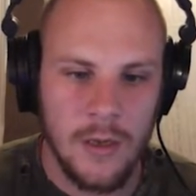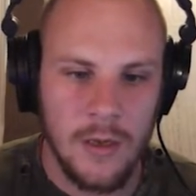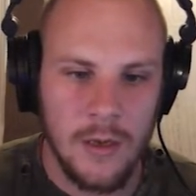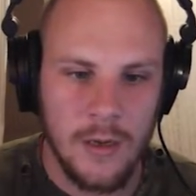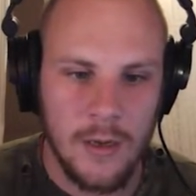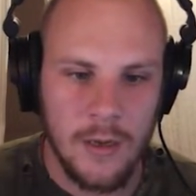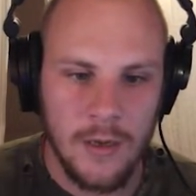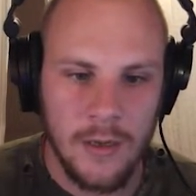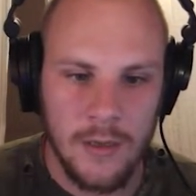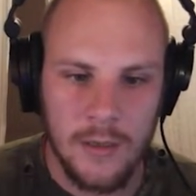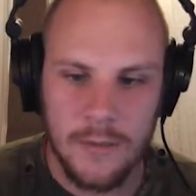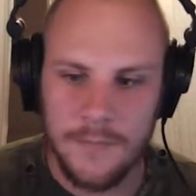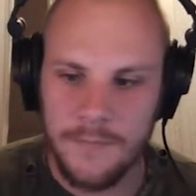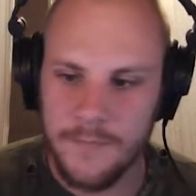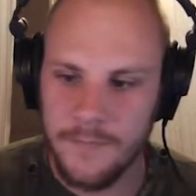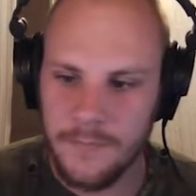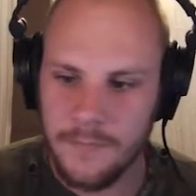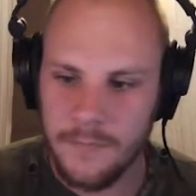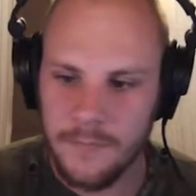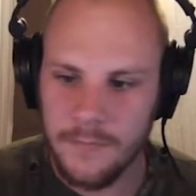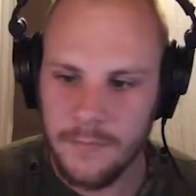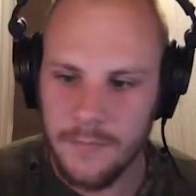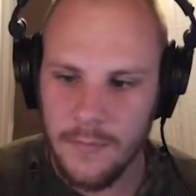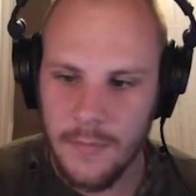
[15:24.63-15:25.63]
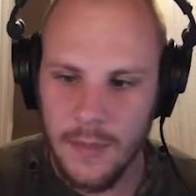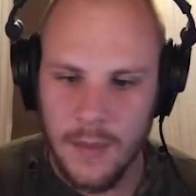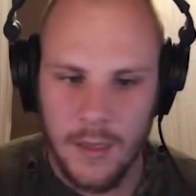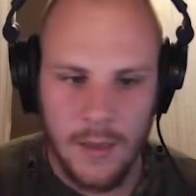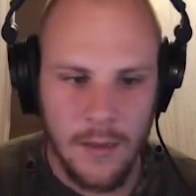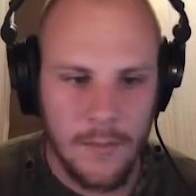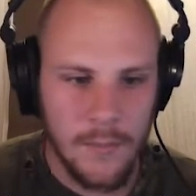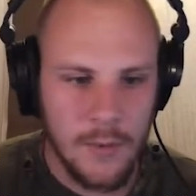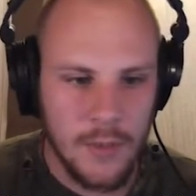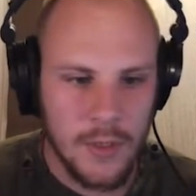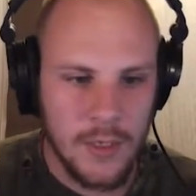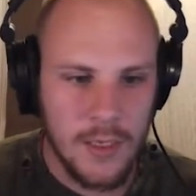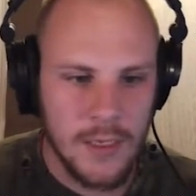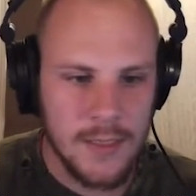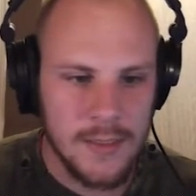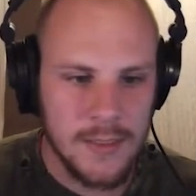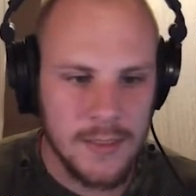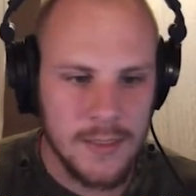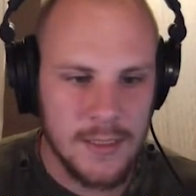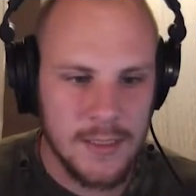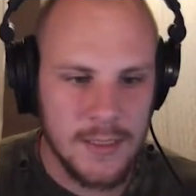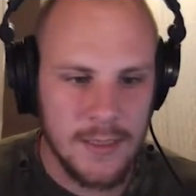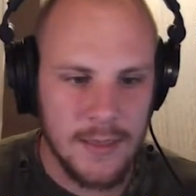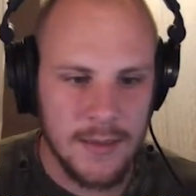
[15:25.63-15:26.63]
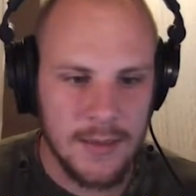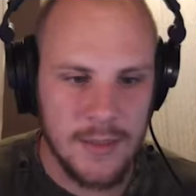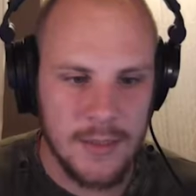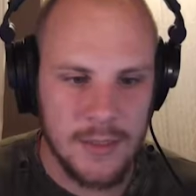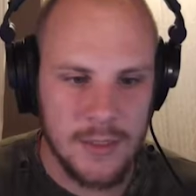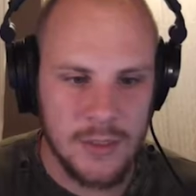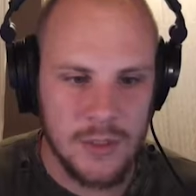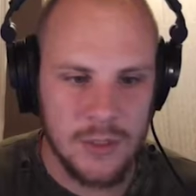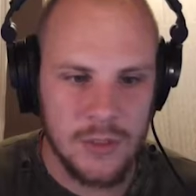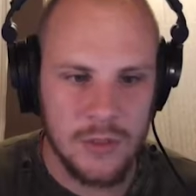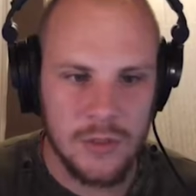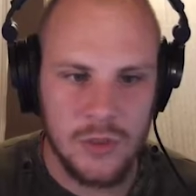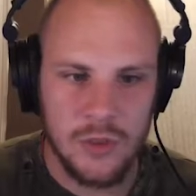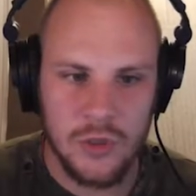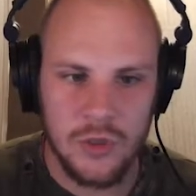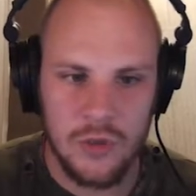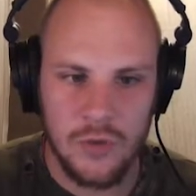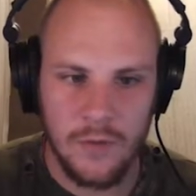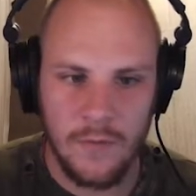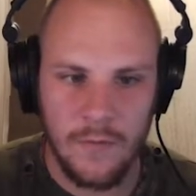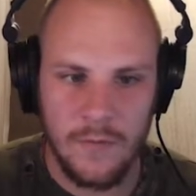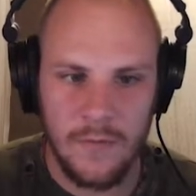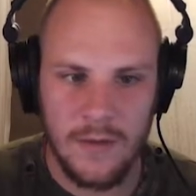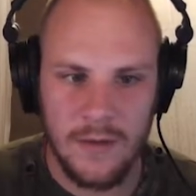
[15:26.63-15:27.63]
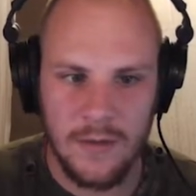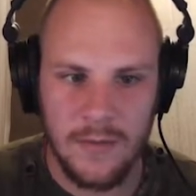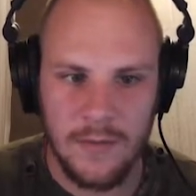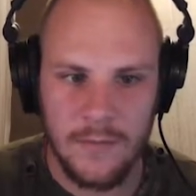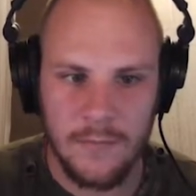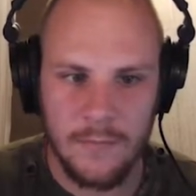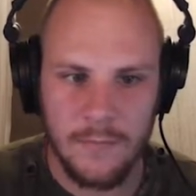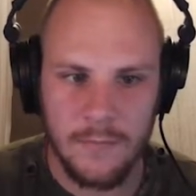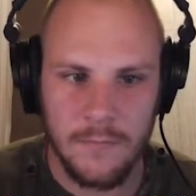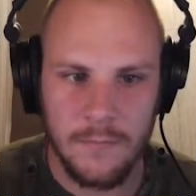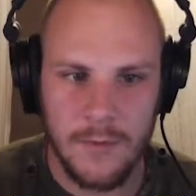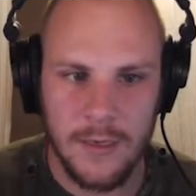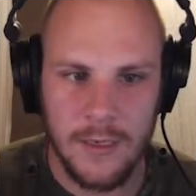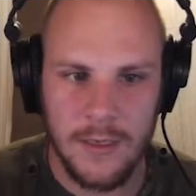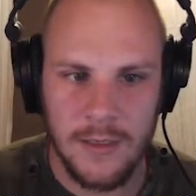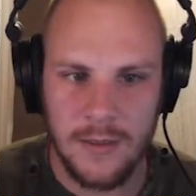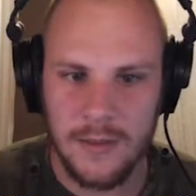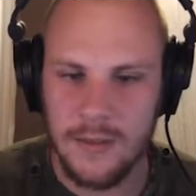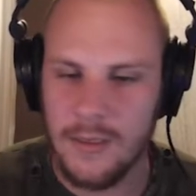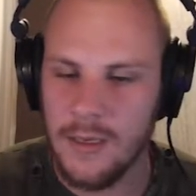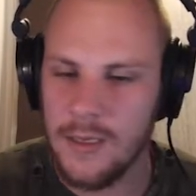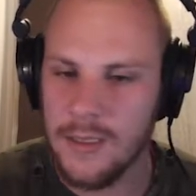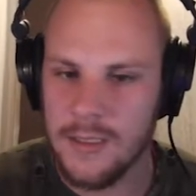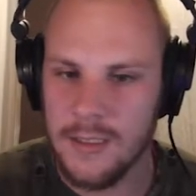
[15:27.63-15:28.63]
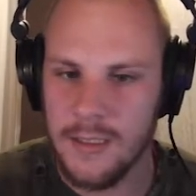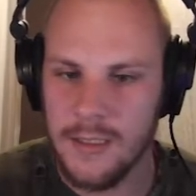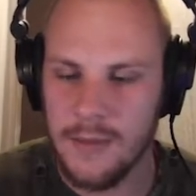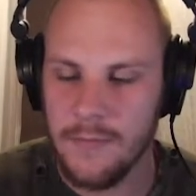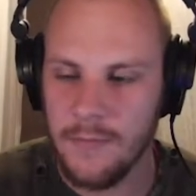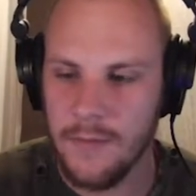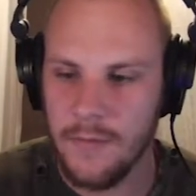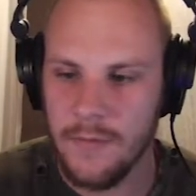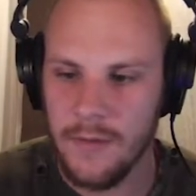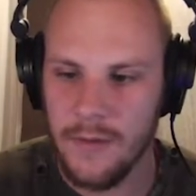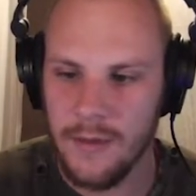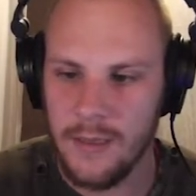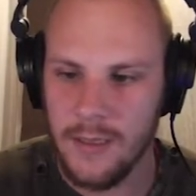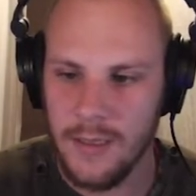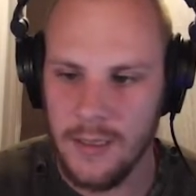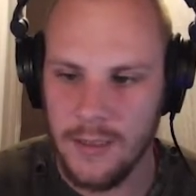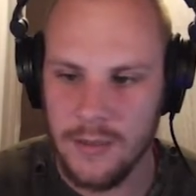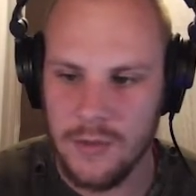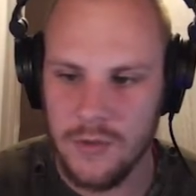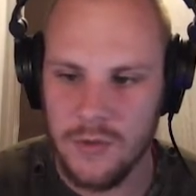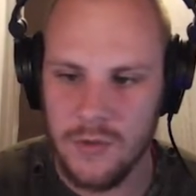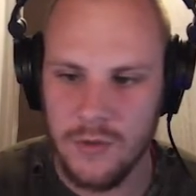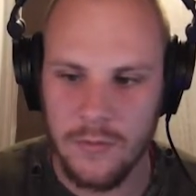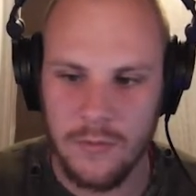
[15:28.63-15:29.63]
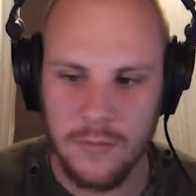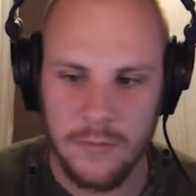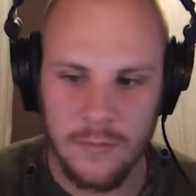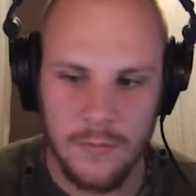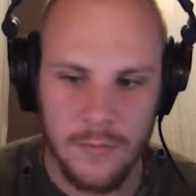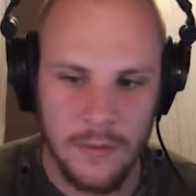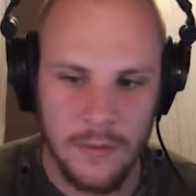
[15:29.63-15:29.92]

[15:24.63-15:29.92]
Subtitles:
But you can see that this should fit rather nicely within the intro.